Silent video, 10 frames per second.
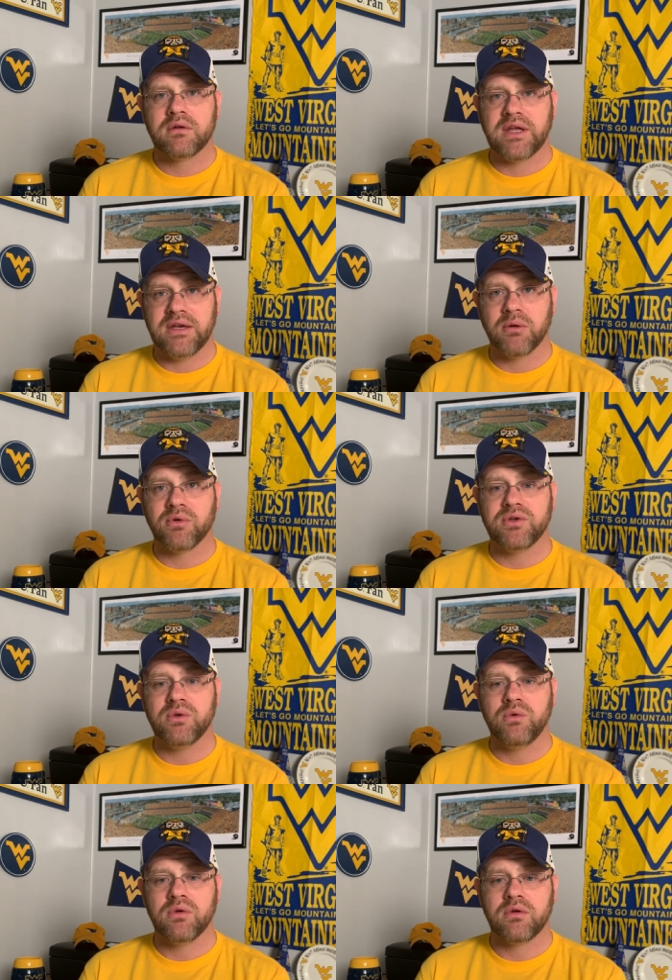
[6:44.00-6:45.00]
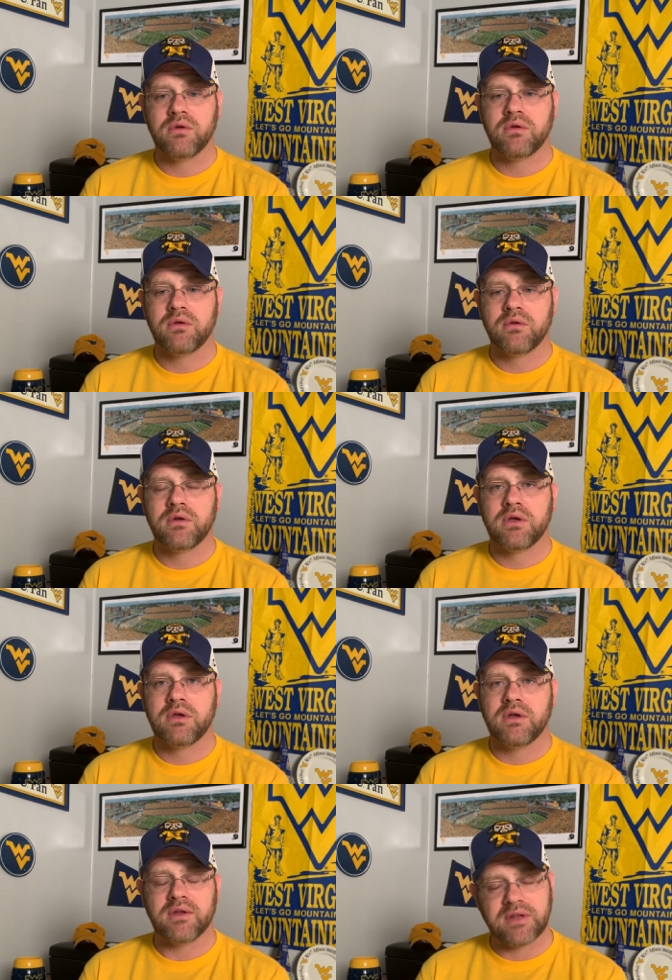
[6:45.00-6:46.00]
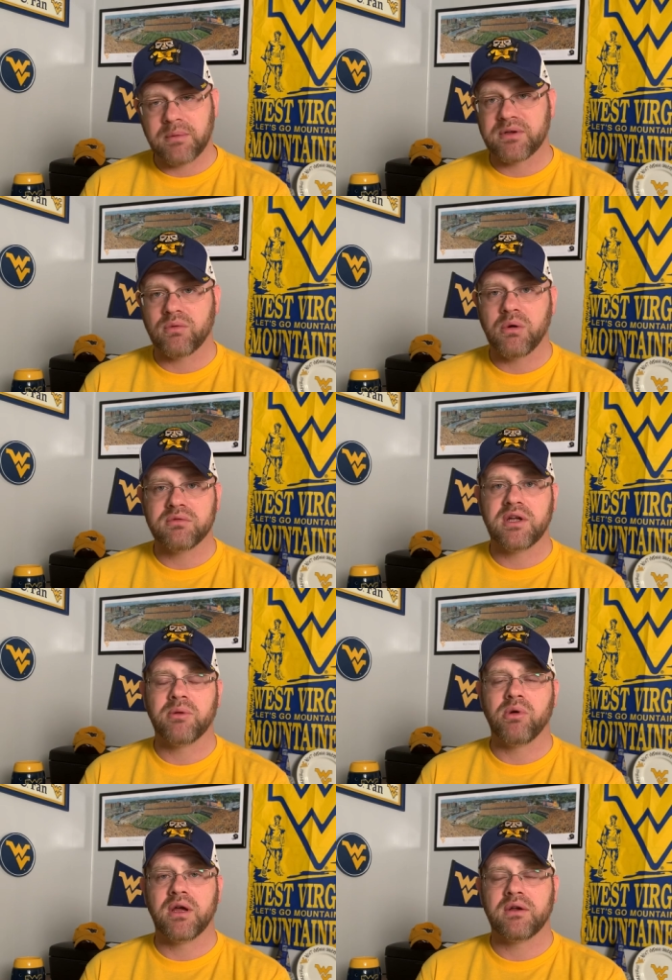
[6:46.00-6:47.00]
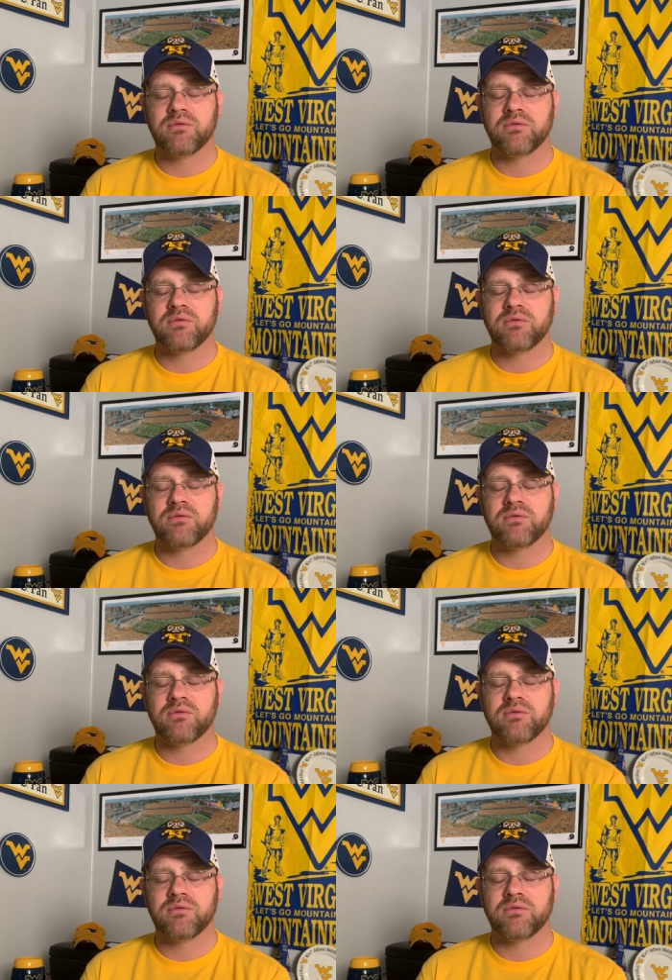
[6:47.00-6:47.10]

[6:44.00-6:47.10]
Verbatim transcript: Key number two, establish a run with Leddie Brown.